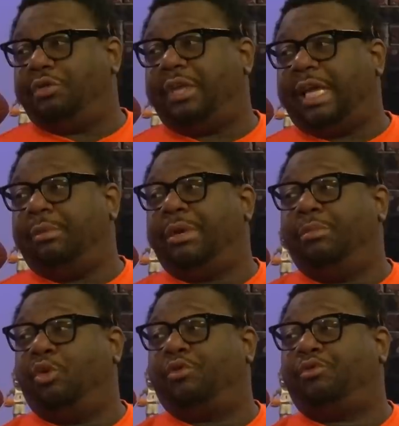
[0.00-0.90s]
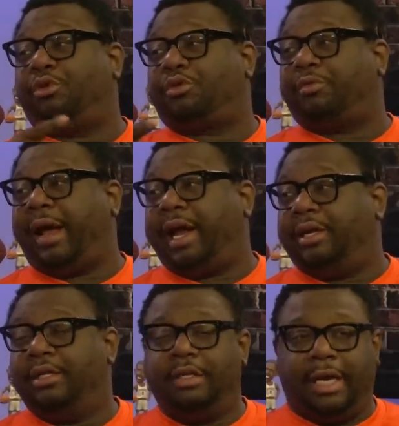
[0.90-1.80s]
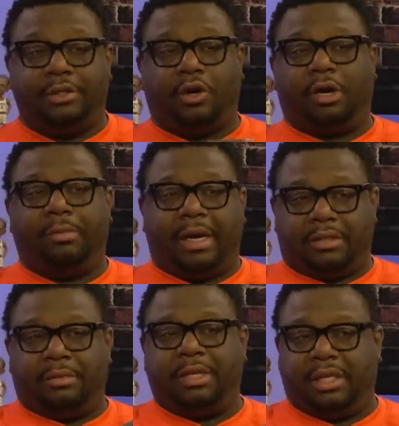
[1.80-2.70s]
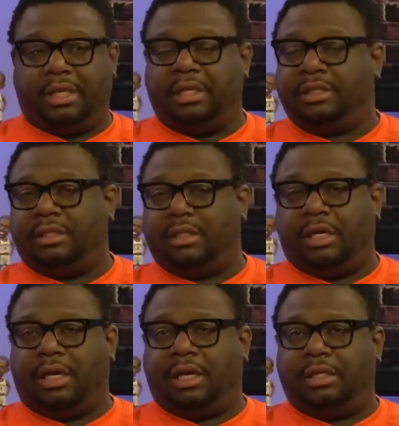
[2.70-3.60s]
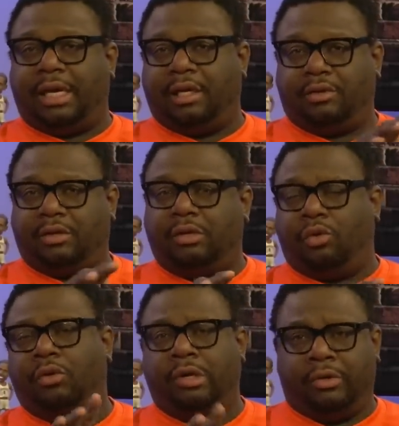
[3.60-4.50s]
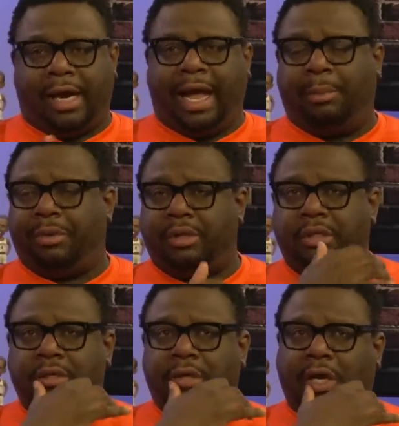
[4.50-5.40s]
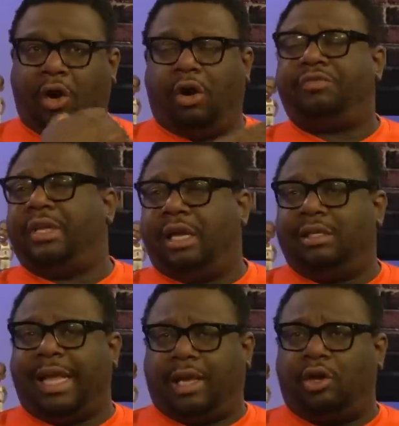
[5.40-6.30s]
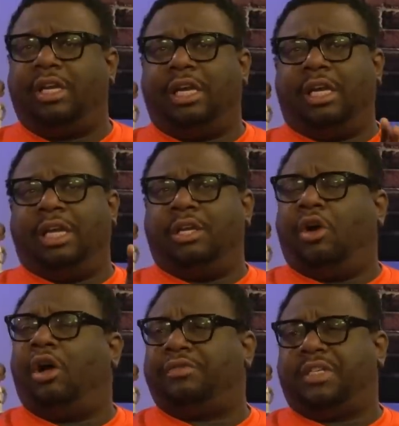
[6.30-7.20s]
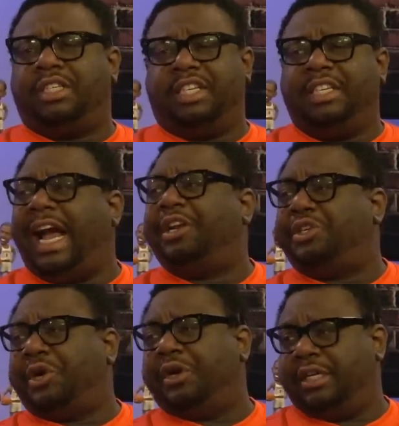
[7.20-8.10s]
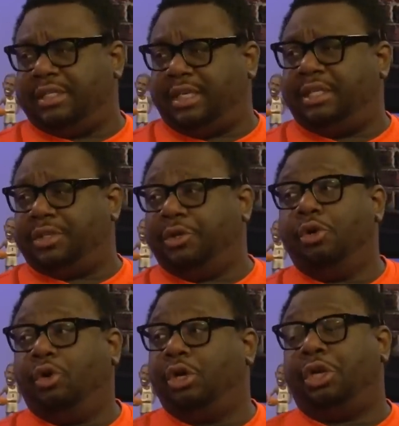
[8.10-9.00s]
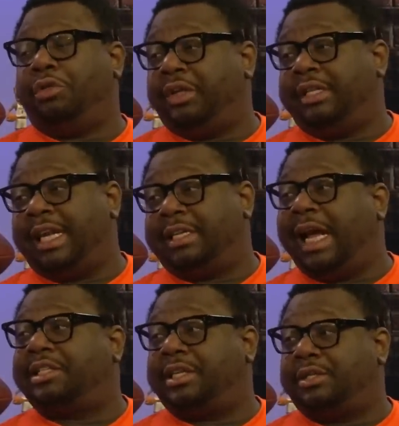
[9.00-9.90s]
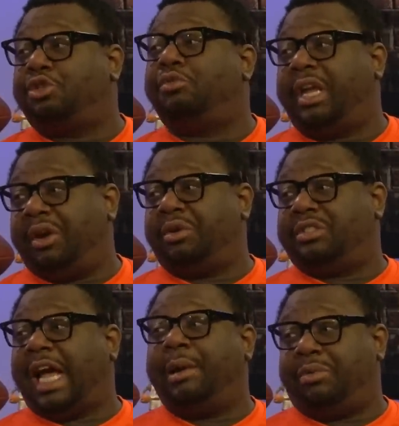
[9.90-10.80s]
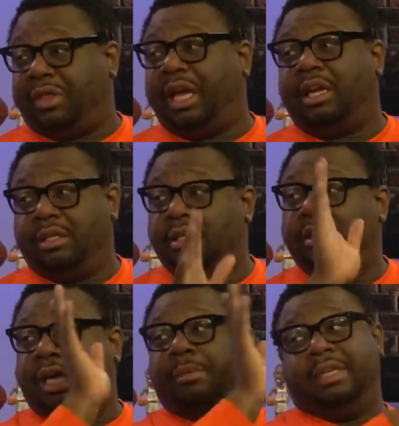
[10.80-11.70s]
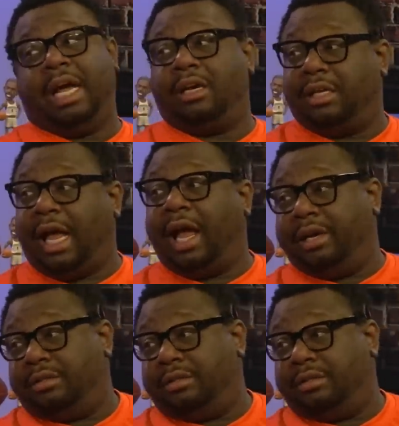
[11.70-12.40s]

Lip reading: Do you think he'll be more forthright and talk about some of the things that are going on or happen off, like in the off season, not during the season? Or do you think that that's a 2-year type thing coming down the line?